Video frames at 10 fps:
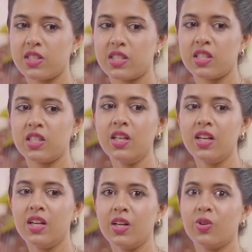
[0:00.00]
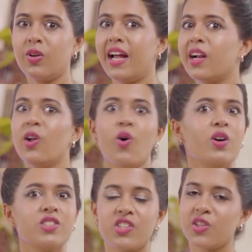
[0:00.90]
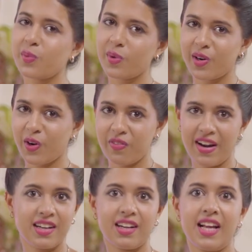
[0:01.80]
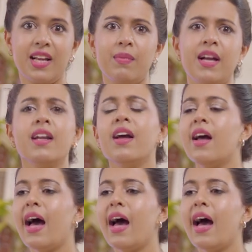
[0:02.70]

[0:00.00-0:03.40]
person to like launch in the world of entertainment.